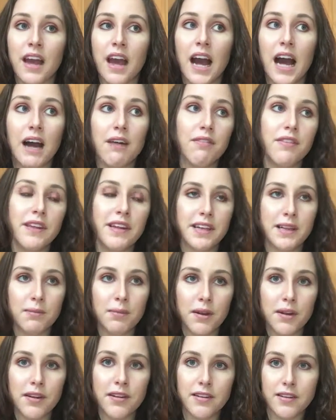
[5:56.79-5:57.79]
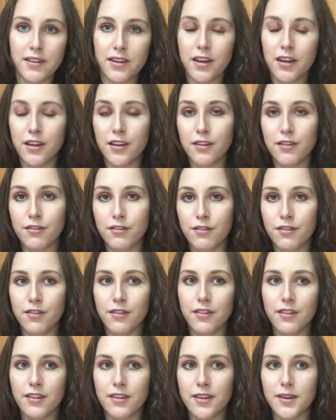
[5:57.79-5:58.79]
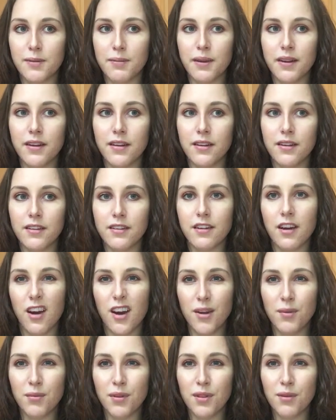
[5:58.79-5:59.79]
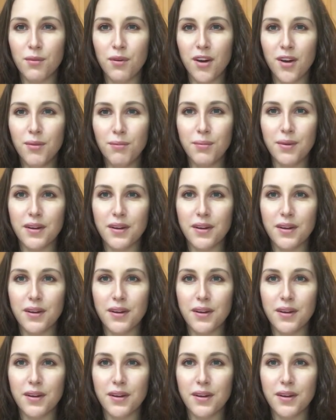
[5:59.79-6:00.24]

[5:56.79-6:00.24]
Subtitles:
have the experience to kind of spend time with one.